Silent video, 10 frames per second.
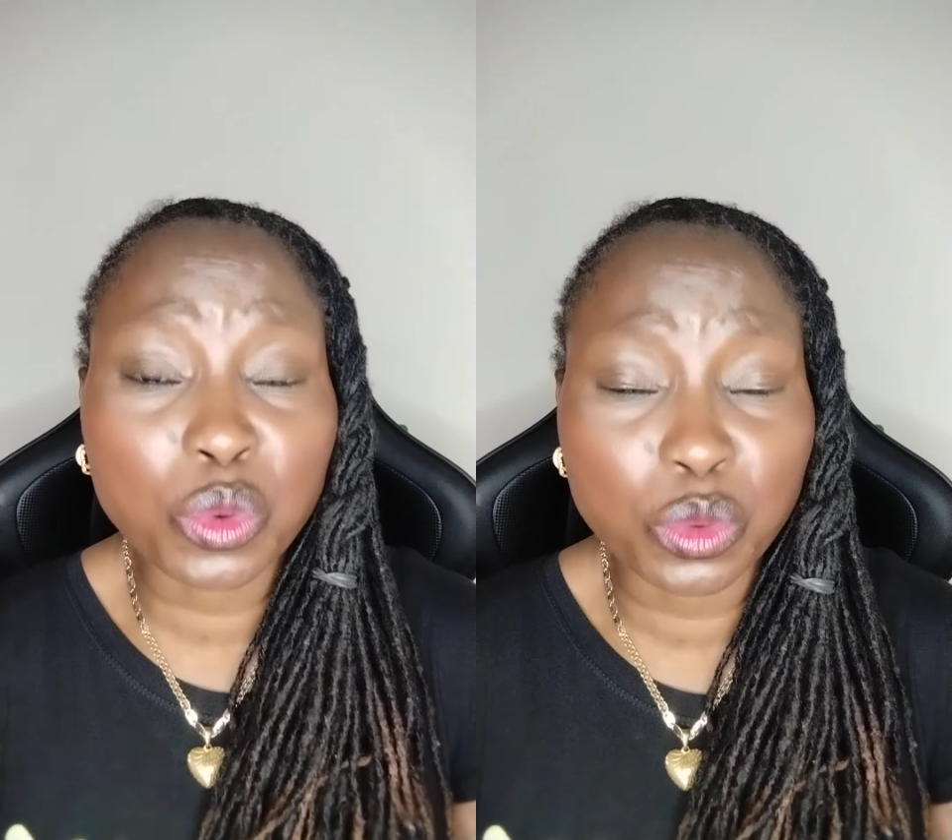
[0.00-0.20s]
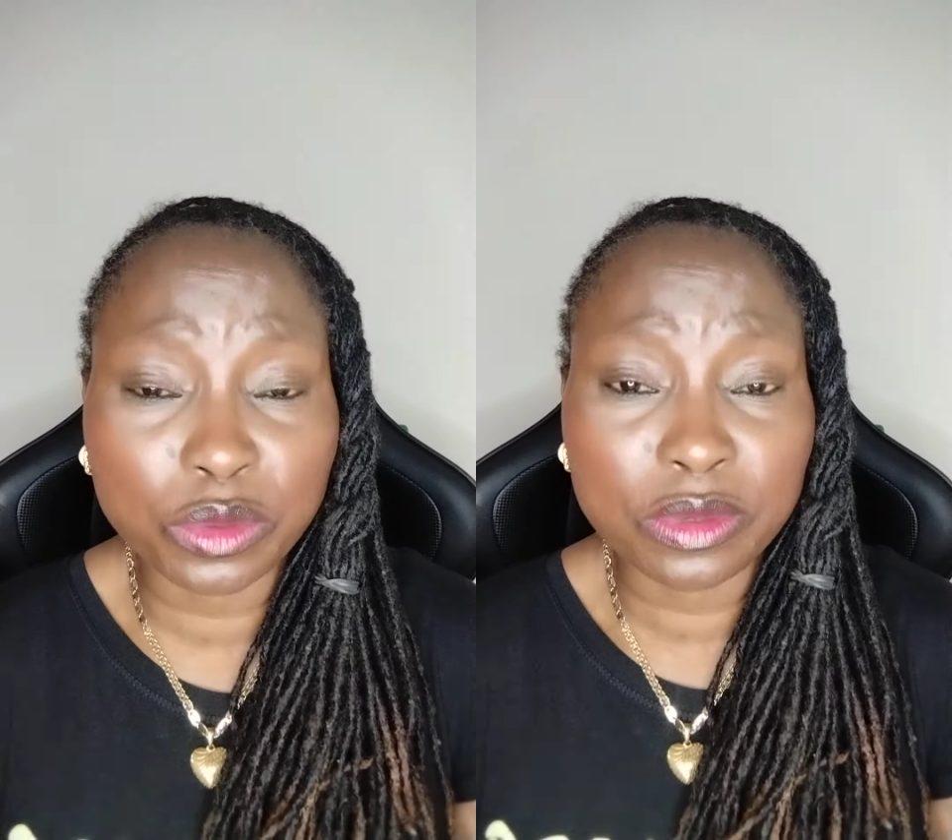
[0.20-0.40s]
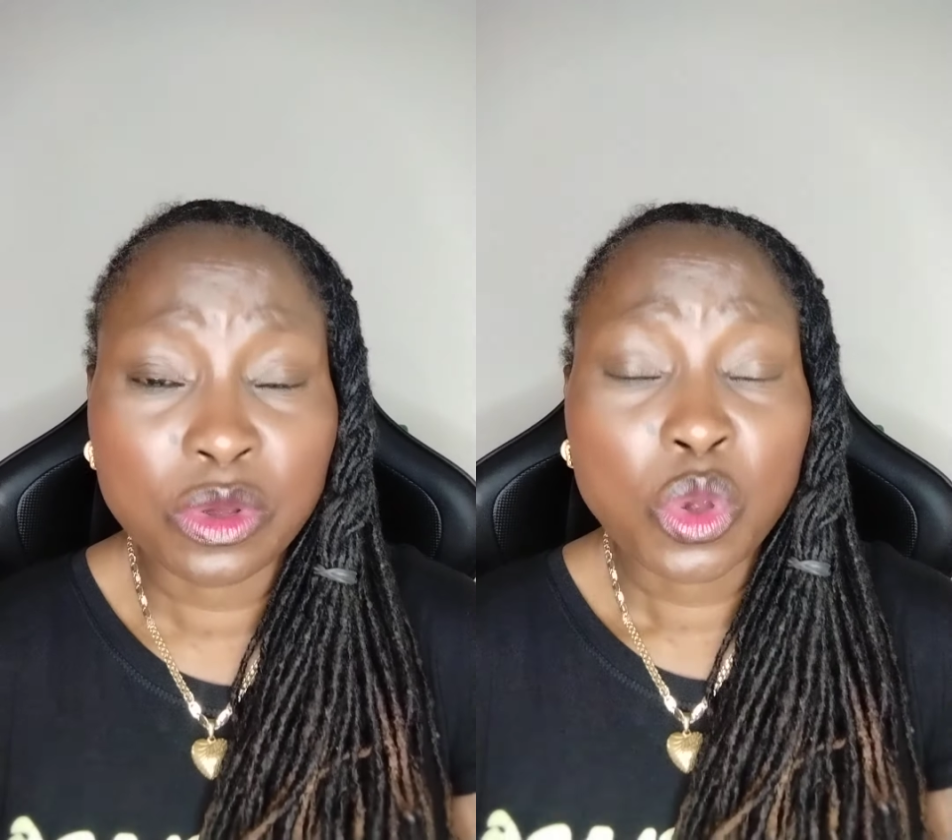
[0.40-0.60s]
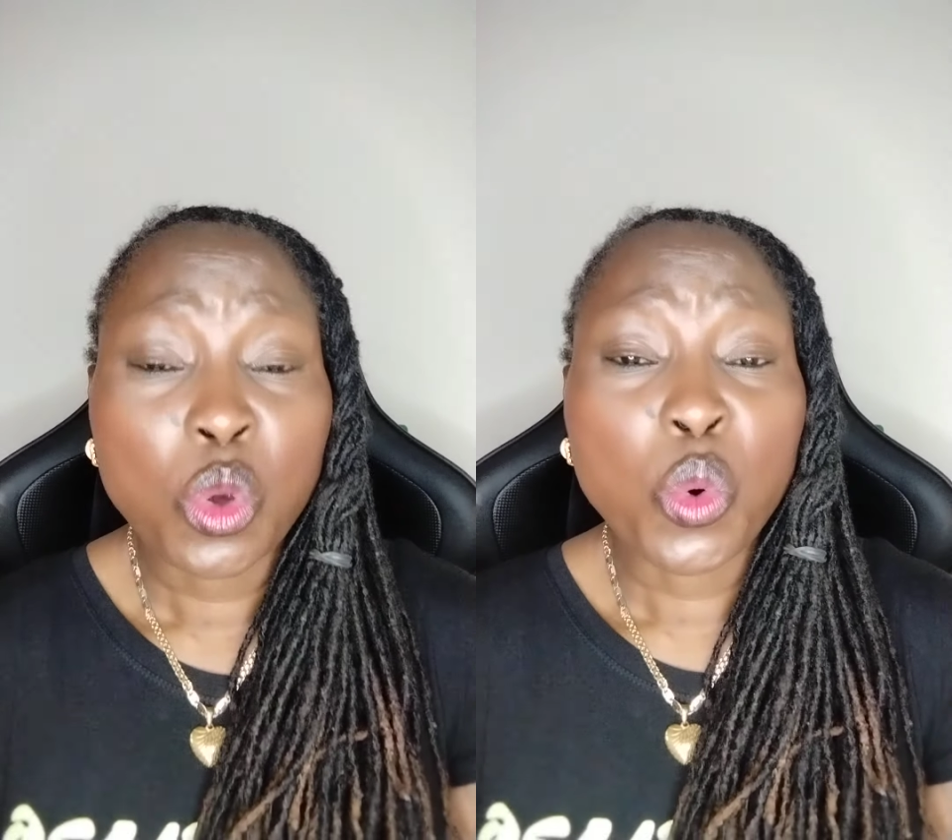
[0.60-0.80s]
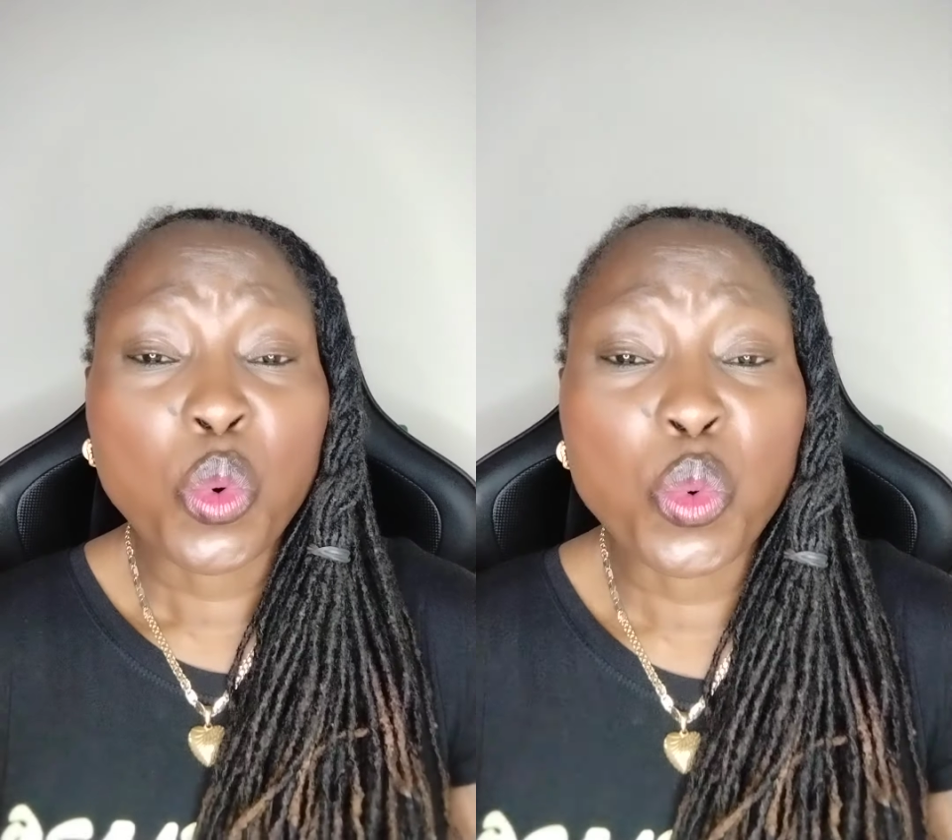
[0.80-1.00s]
good
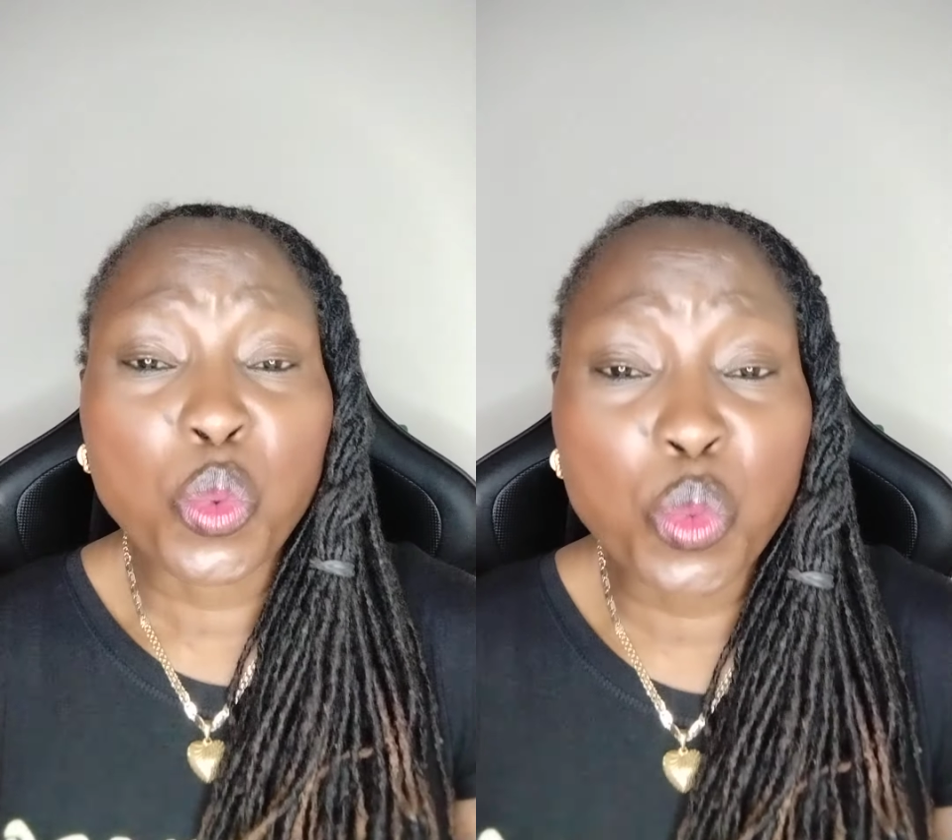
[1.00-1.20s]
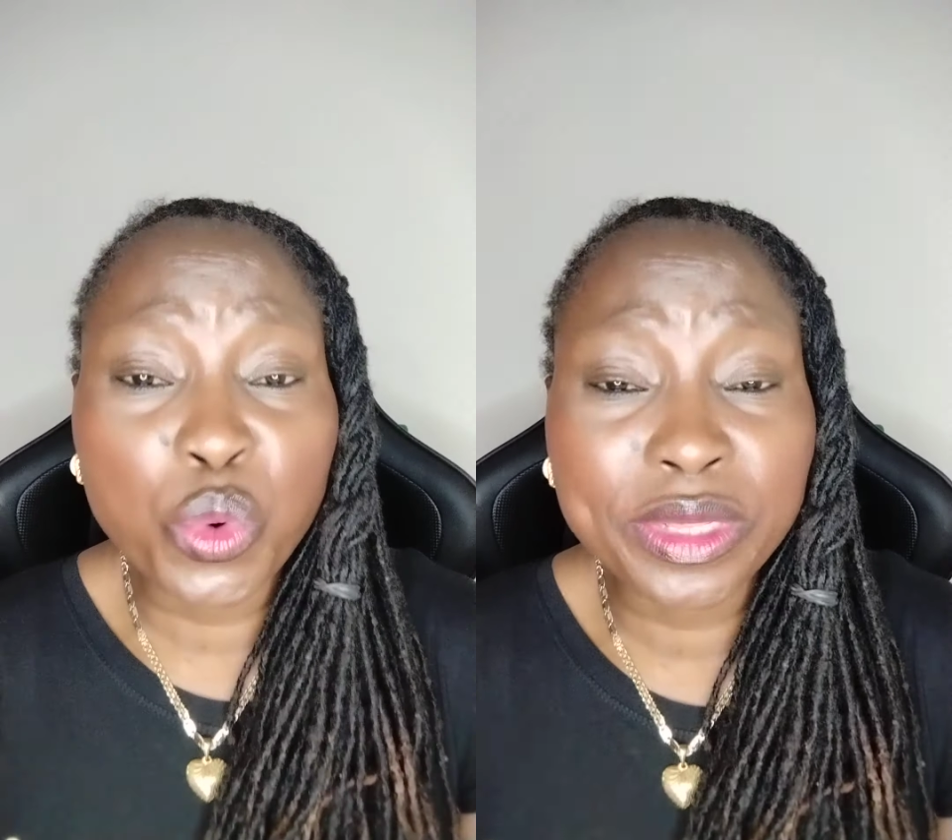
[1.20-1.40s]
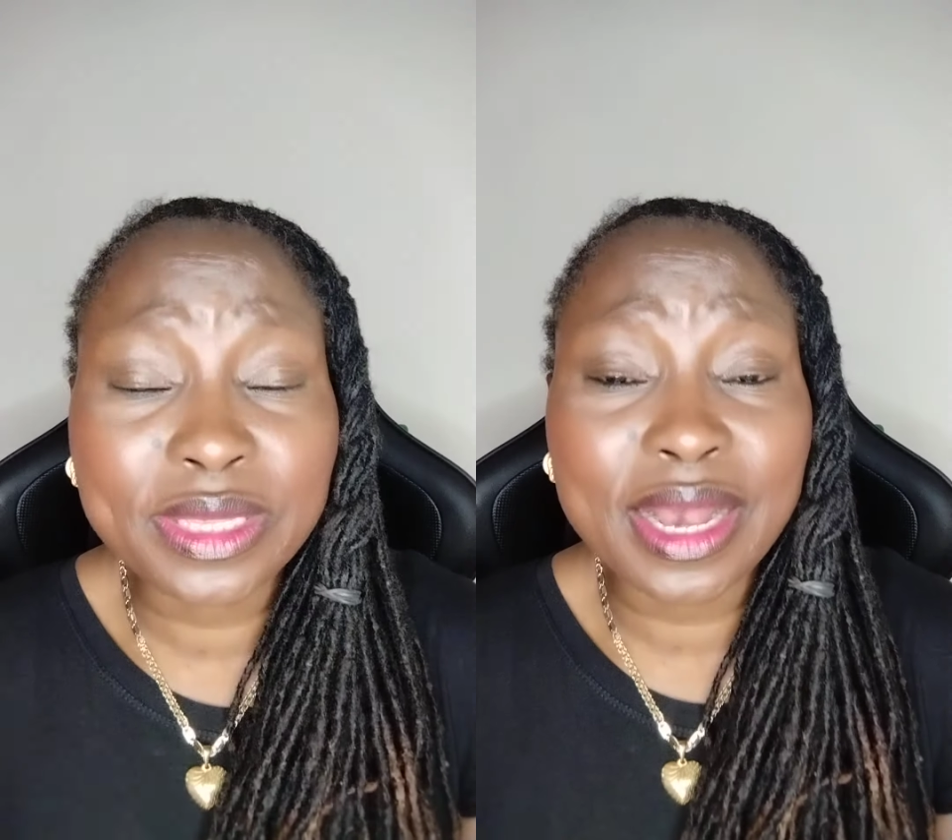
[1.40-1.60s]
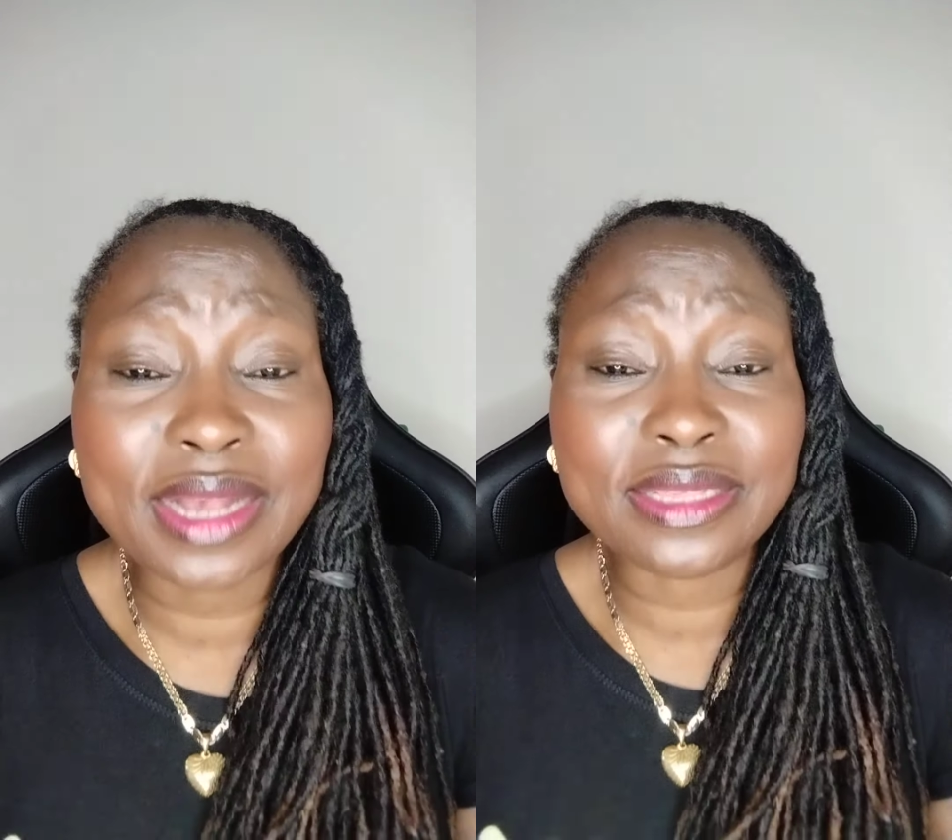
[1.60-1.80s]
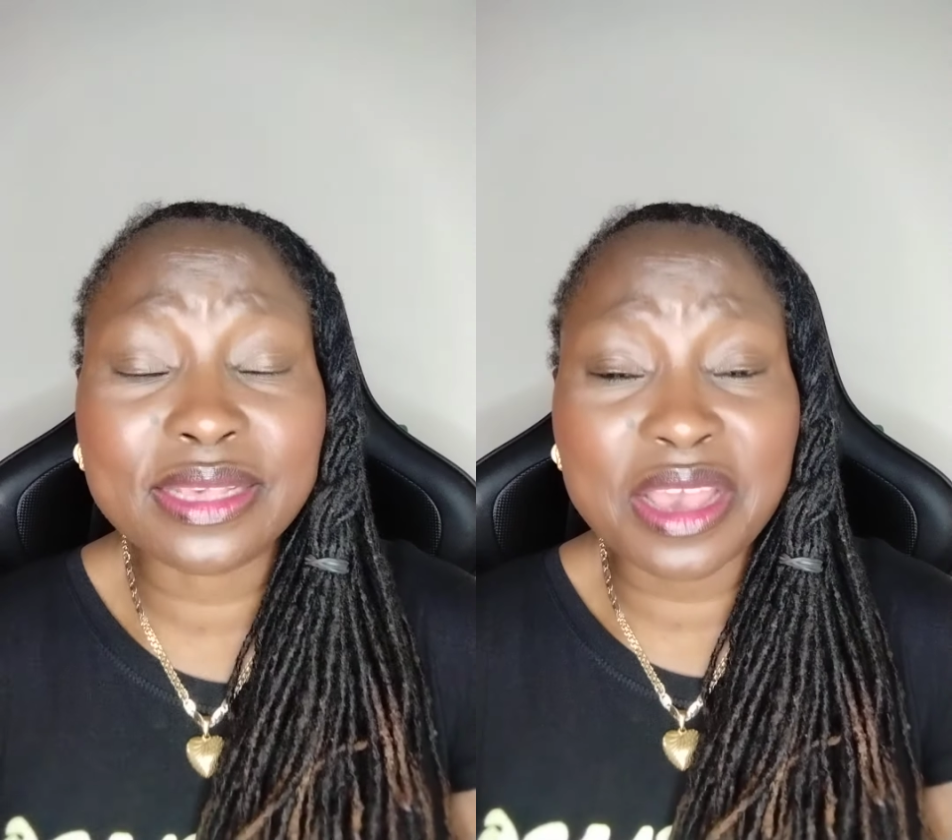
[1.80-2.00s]
without